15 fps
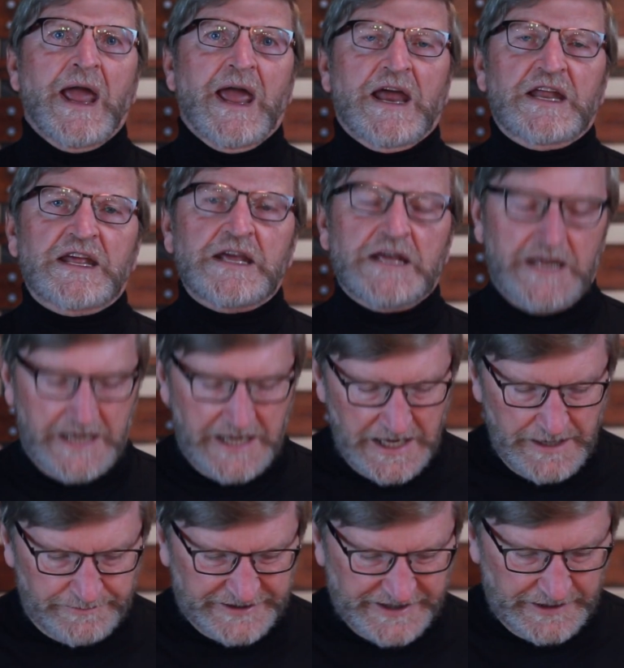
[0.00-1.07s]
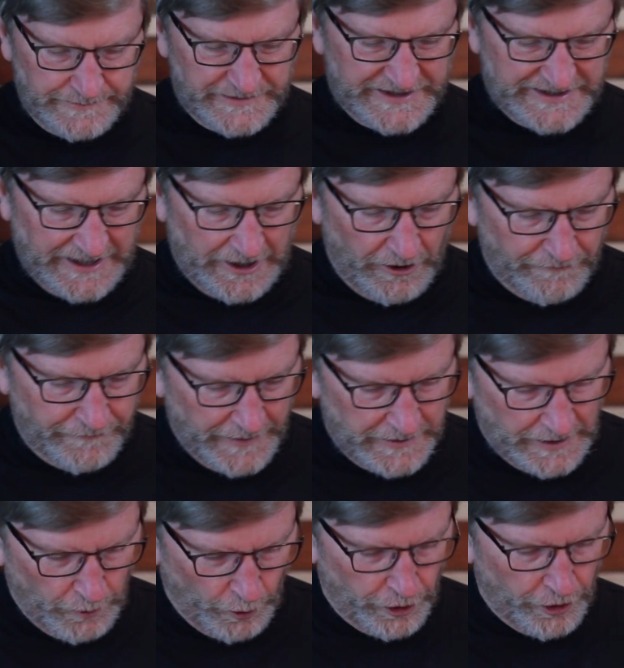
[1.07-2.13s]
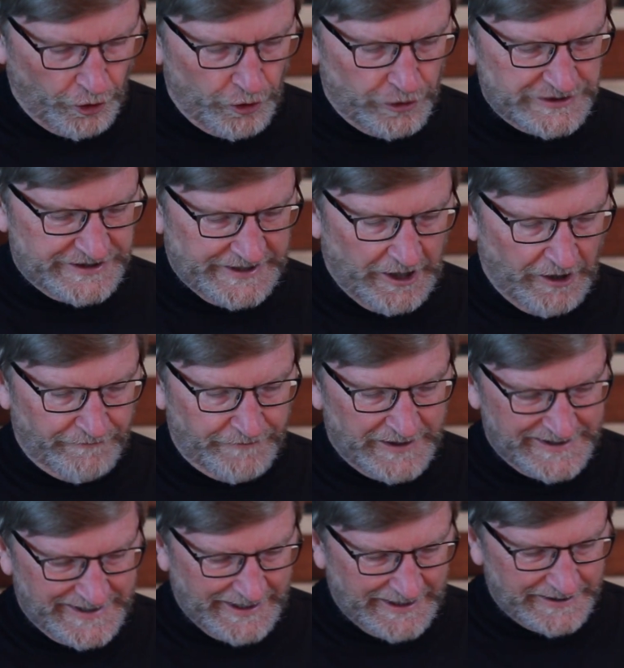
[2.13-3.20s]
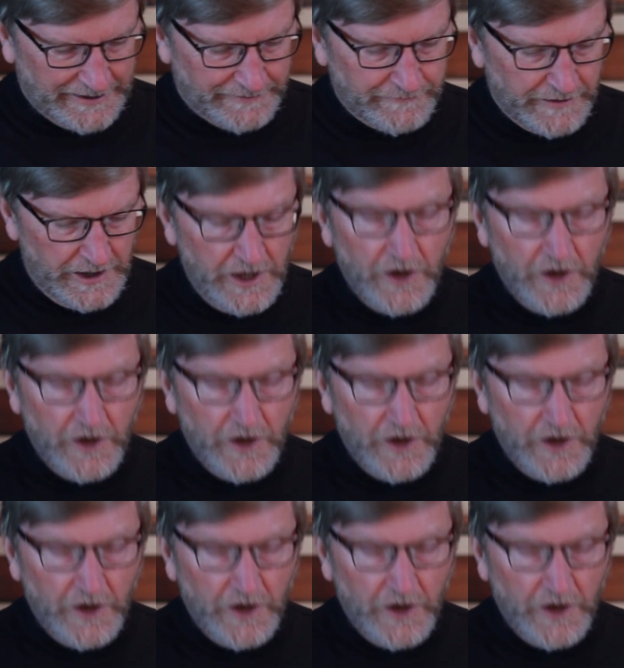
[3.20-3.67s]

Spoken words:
and he keeps himself or herself attentive.